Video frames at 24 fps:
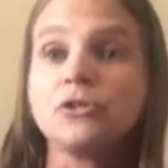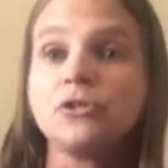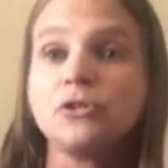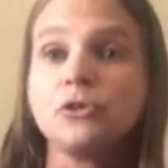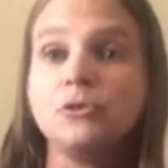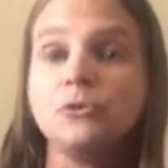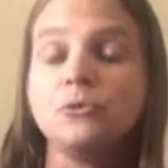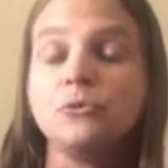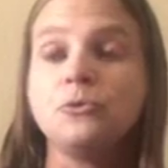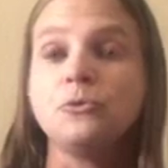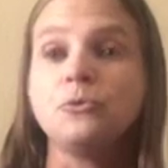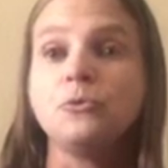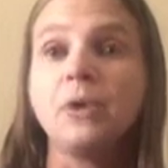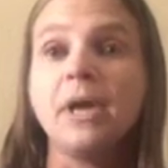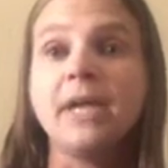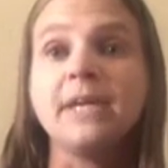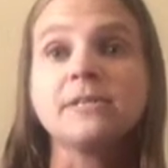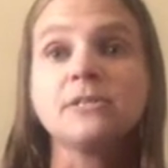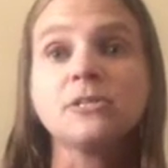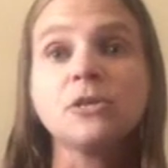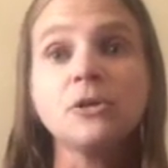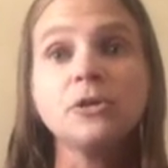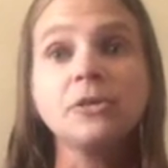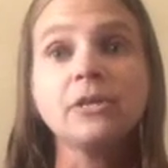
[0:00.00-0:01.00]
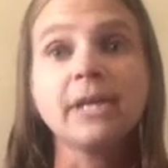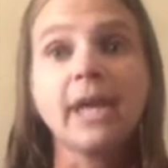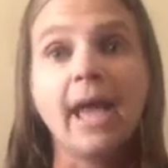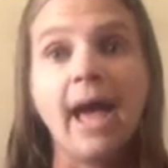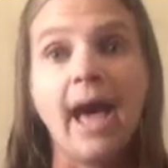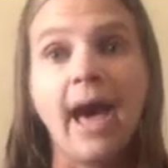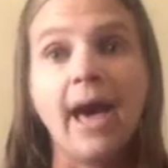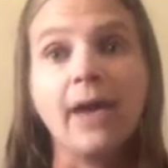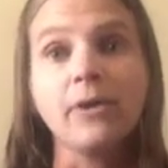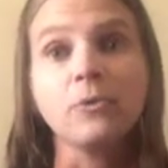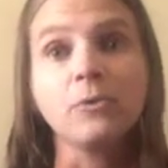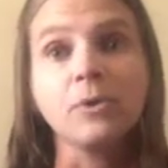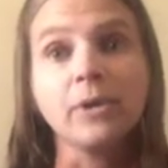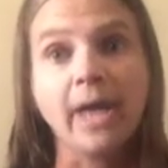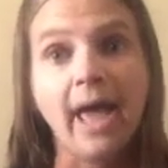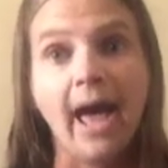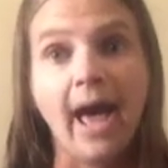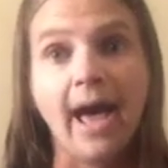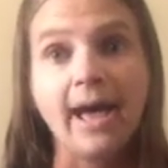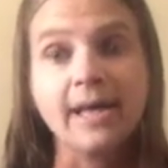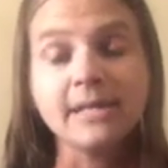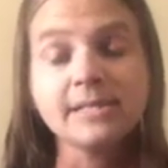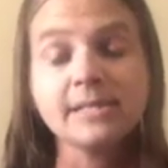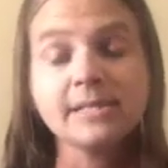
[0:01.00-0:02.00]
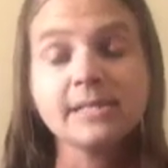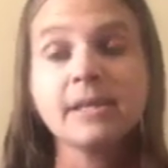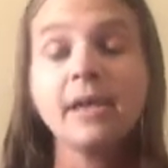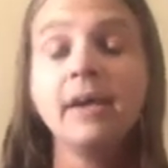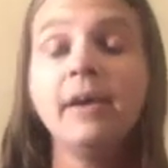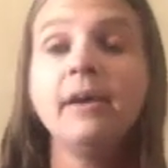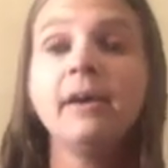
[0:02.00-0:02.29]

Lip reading: to a certain cat or cats,